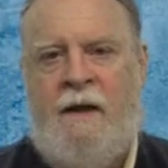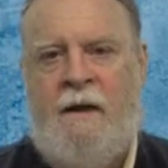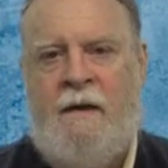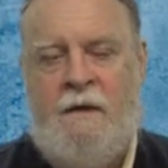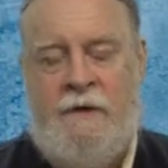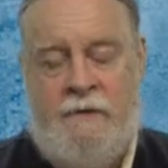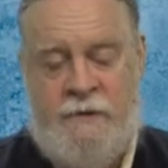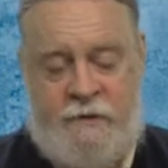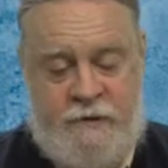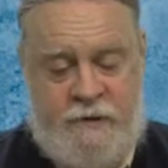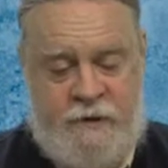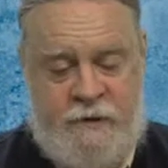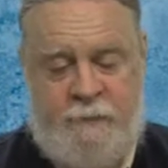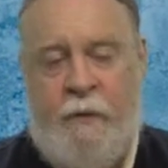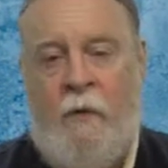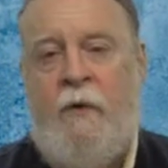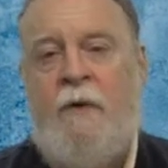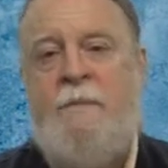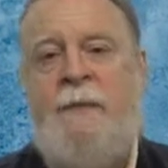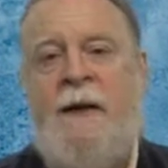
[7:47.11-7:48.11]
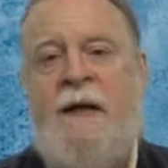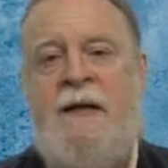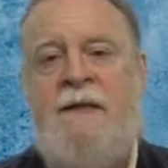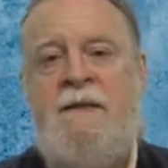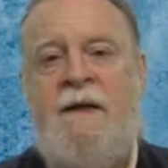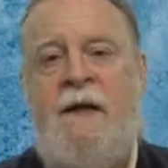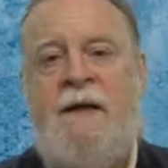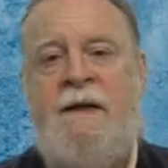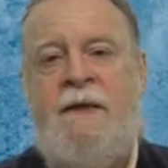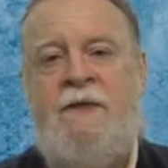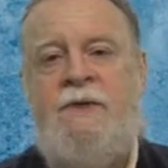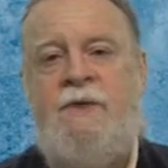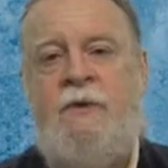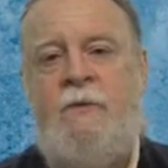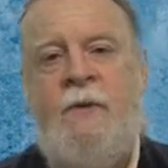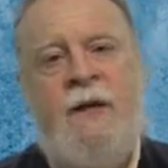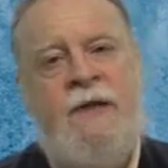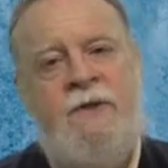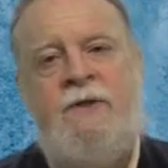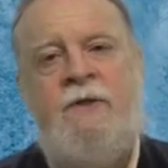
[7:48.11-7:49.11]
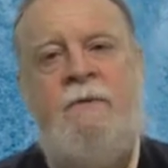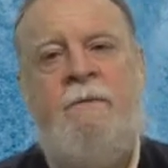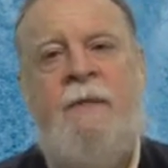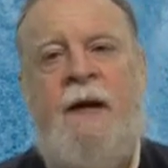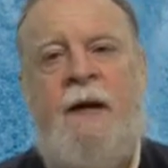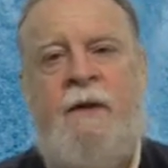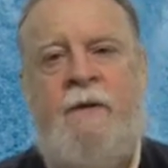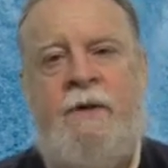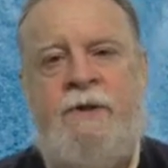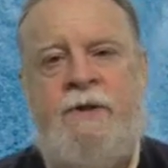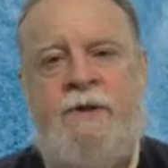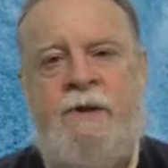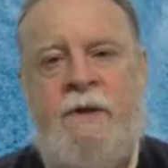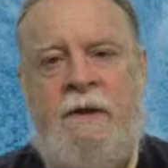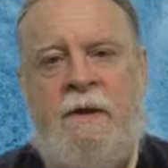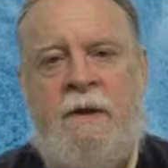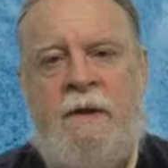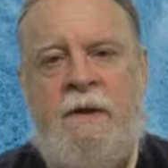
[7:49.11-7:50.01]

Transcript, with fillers: used uh, to support bans on interracial marriage,